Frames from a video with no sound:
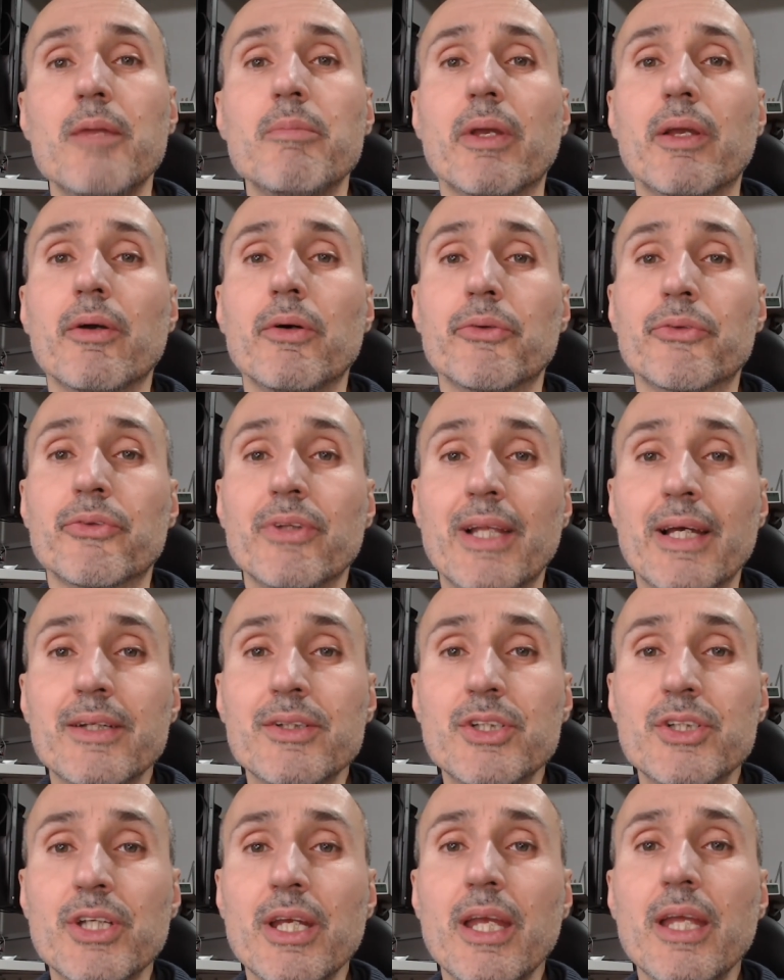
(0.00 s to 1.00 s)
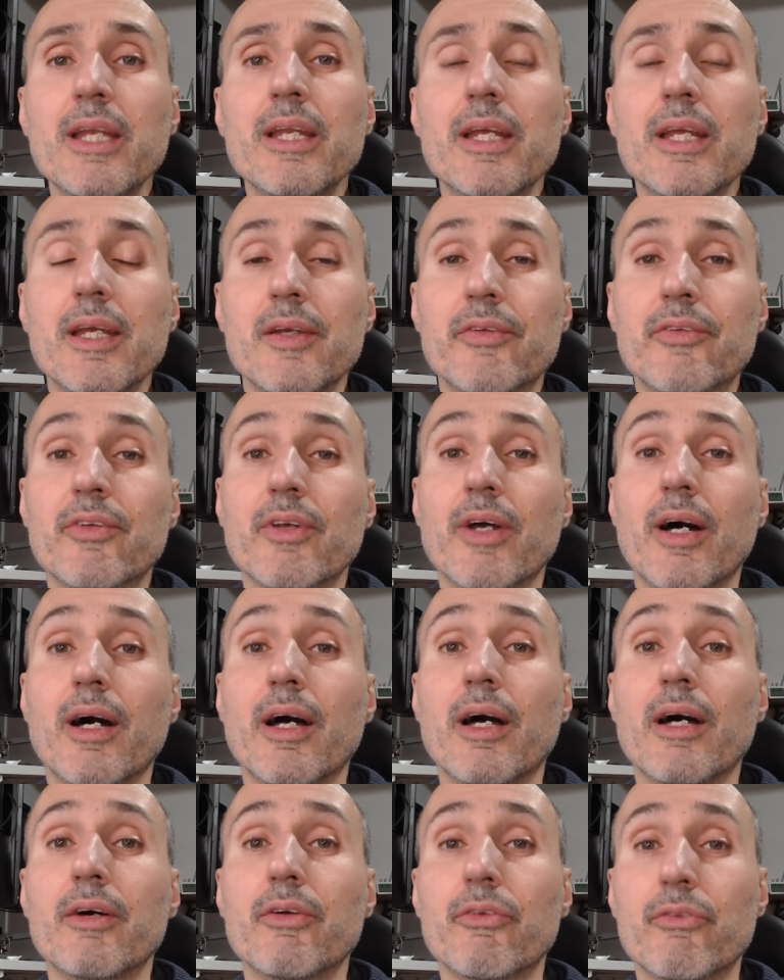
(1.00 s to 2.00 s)
because LangChain is
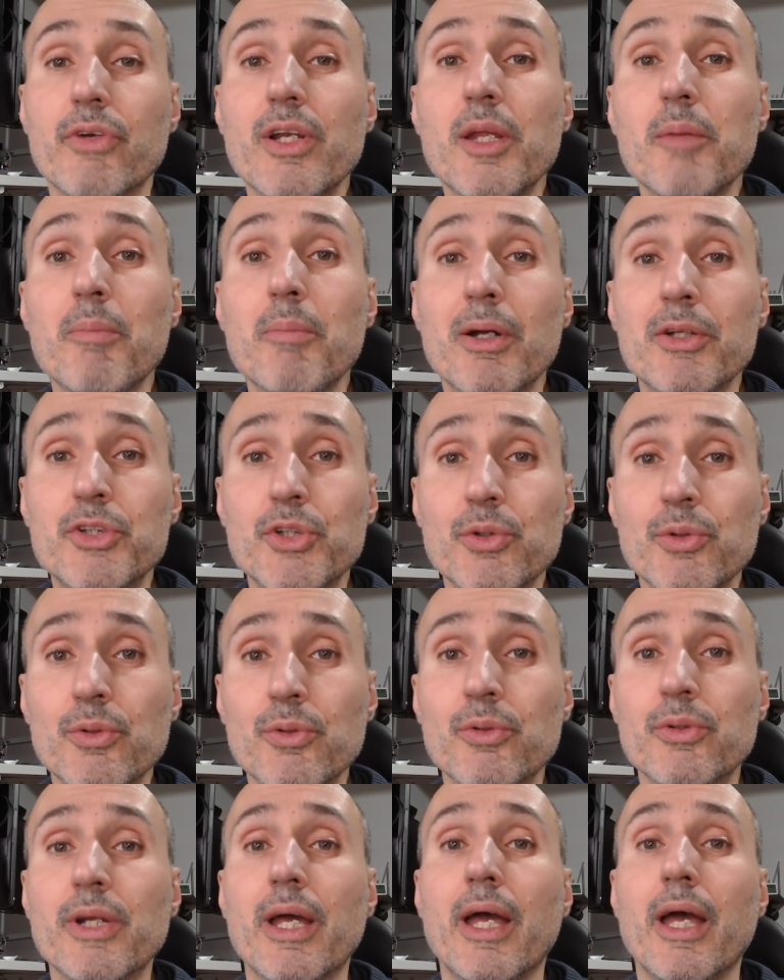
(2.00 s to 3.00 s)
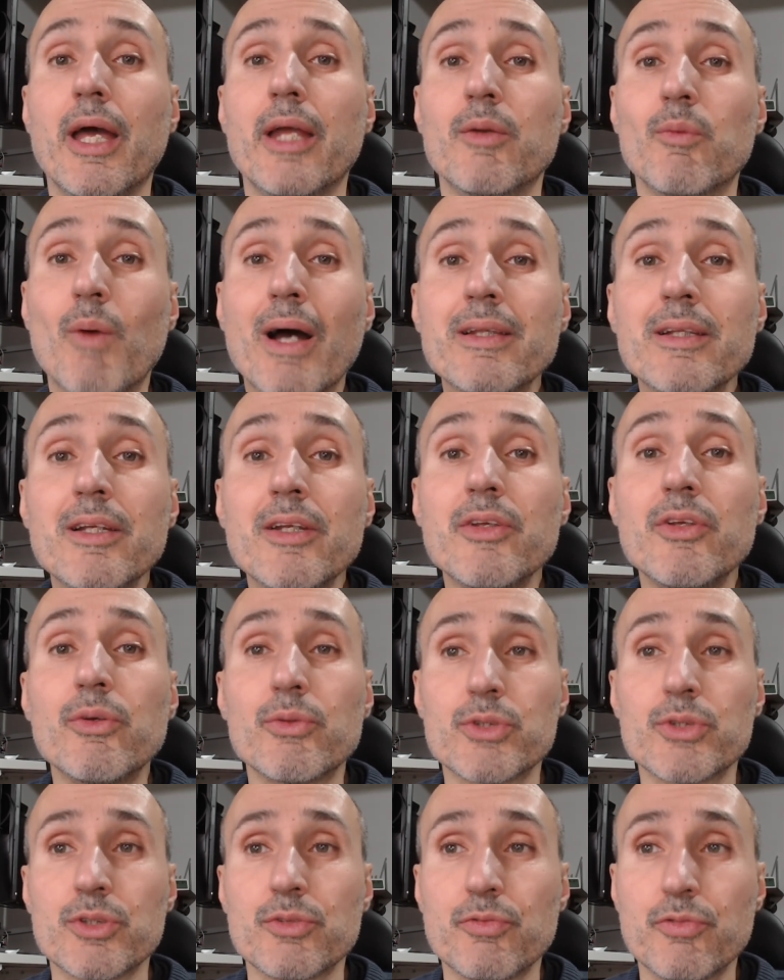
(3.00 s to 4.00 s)
a really mature and widely
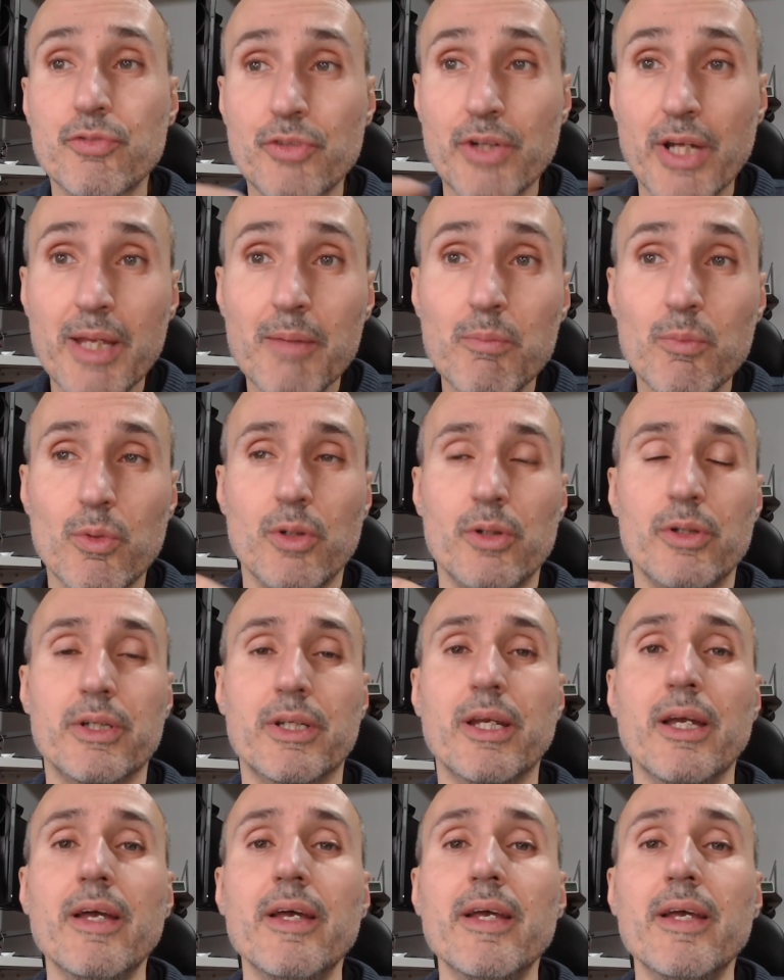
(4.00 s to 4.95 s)
used framework